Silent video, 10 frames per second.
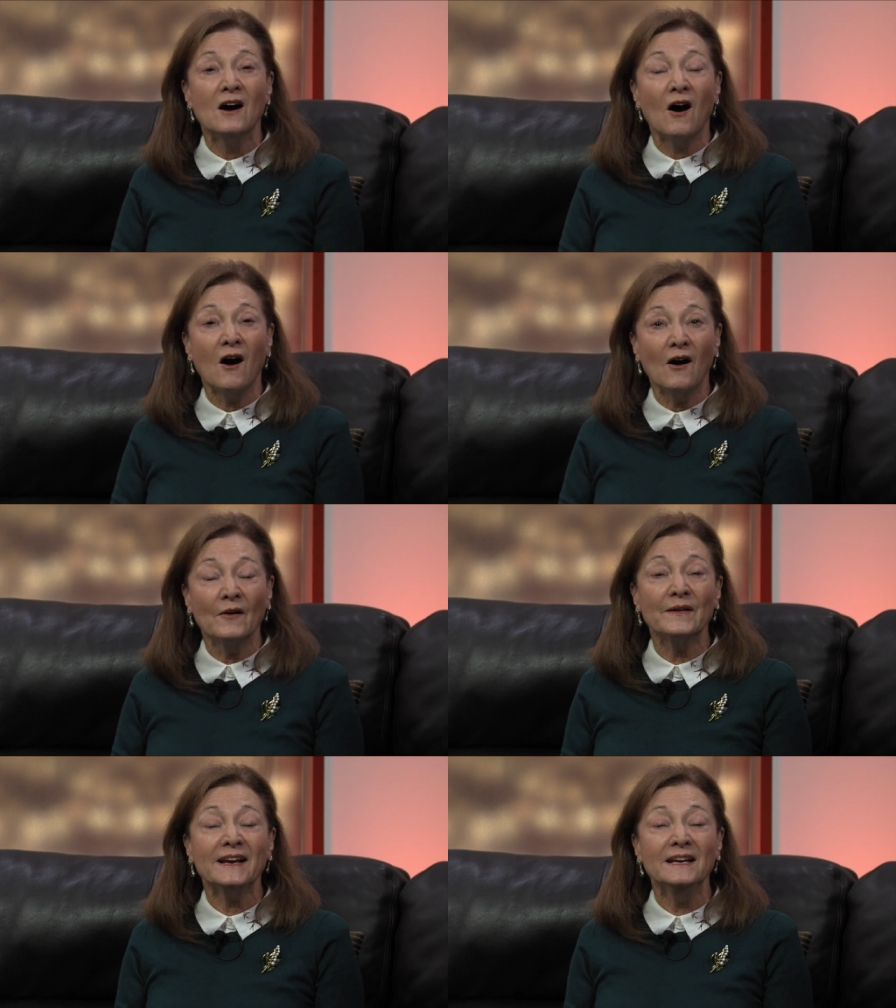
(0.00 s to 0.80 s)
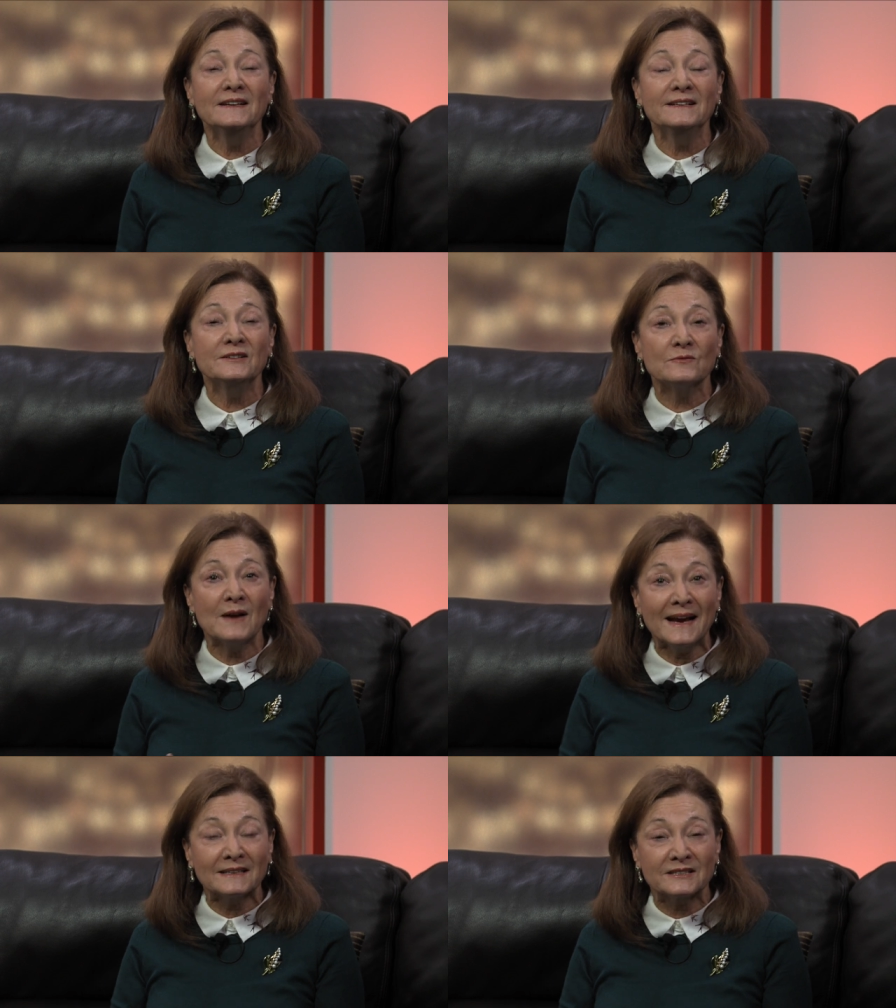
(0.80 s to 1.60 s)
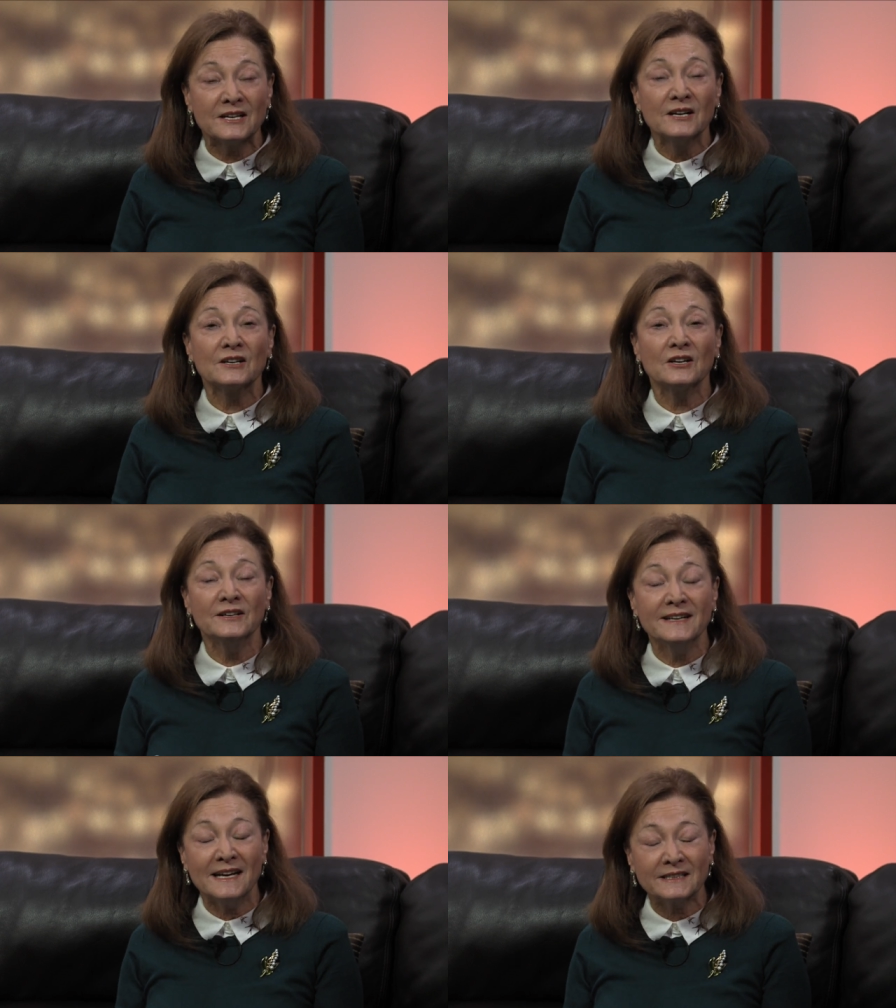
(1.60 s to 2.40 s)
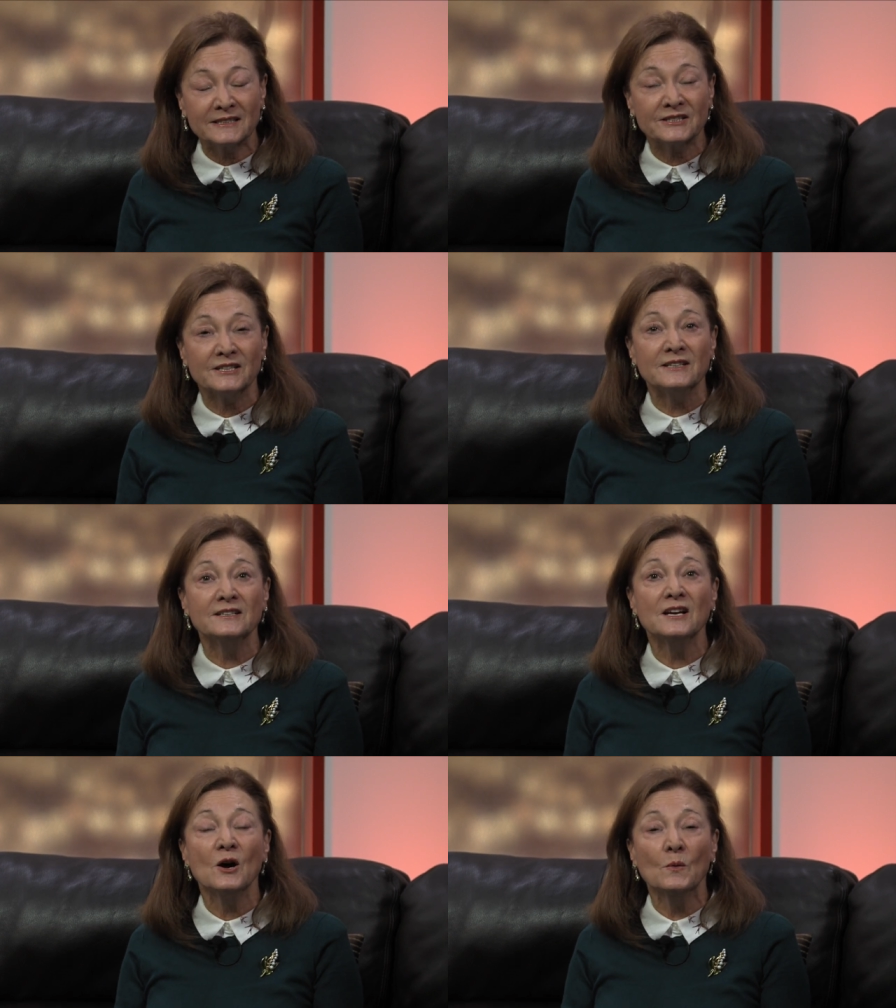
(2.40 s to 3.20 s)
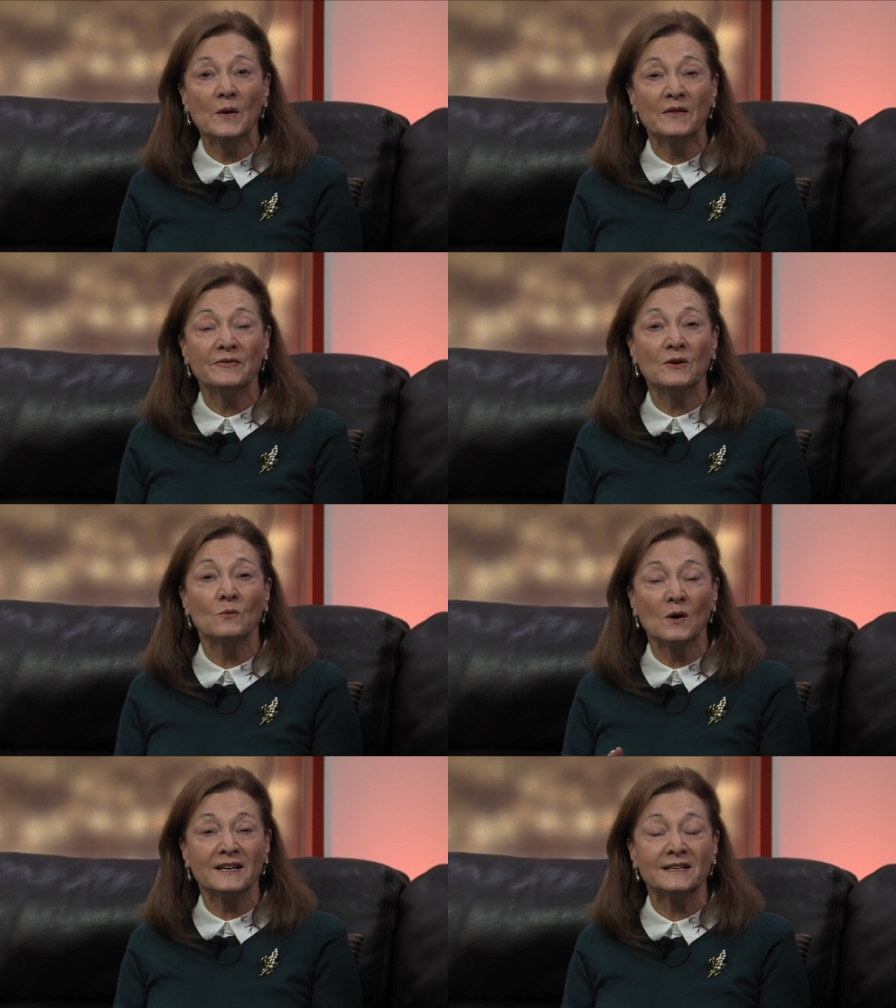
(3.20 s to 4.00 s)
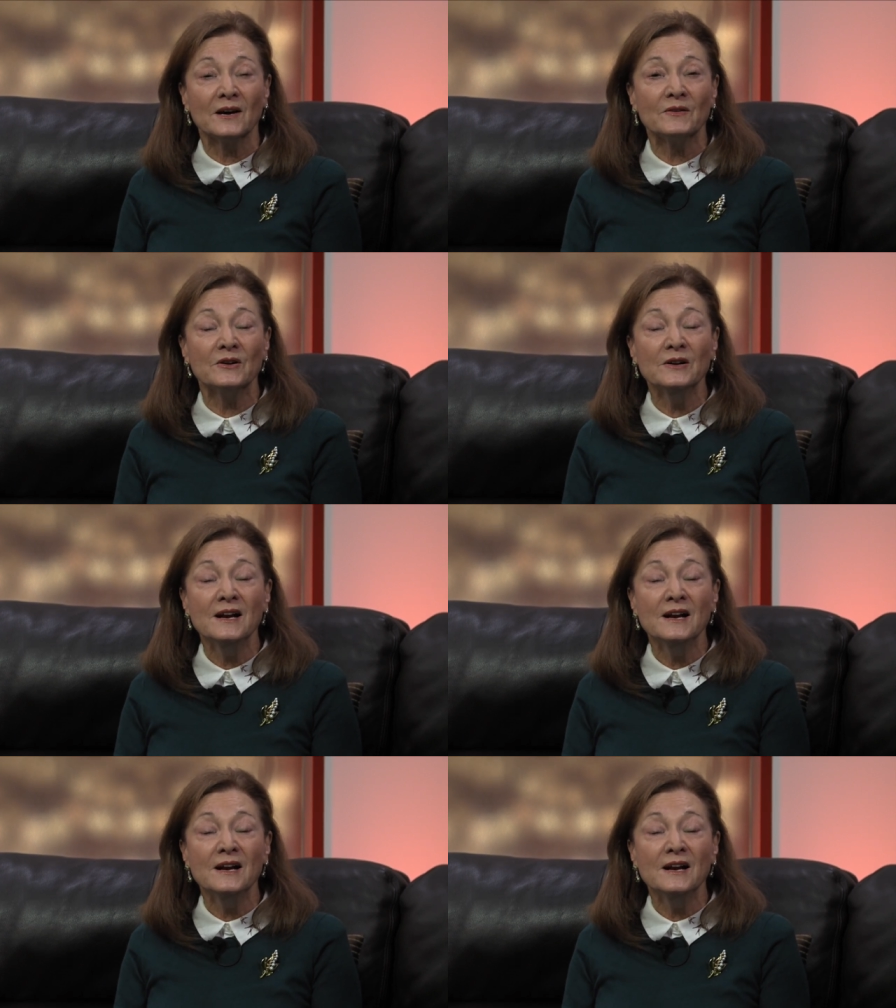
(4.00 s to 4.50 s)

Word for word: are in direct connection with one another,